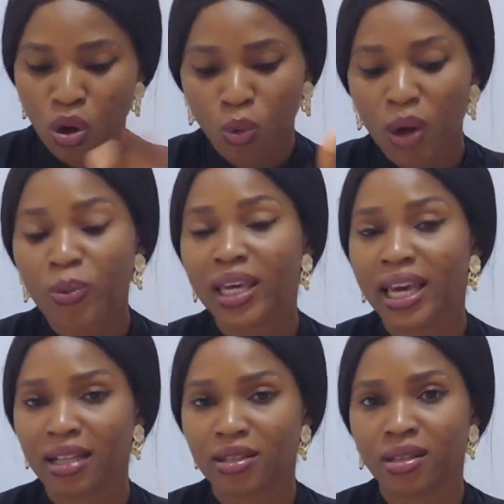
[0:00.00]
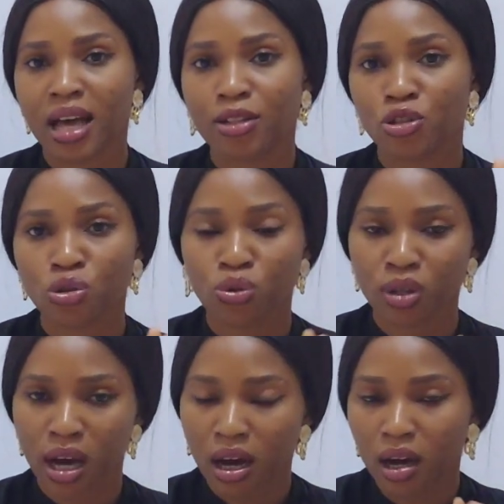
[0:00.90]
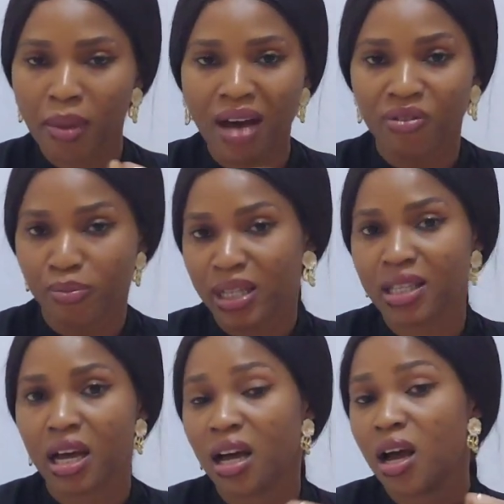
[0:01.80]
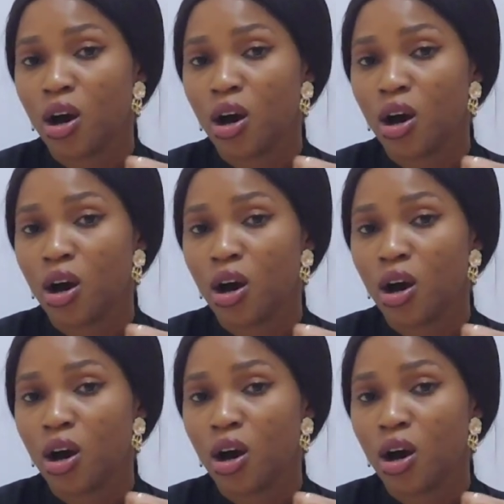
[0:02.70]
When we get to that, you would have a better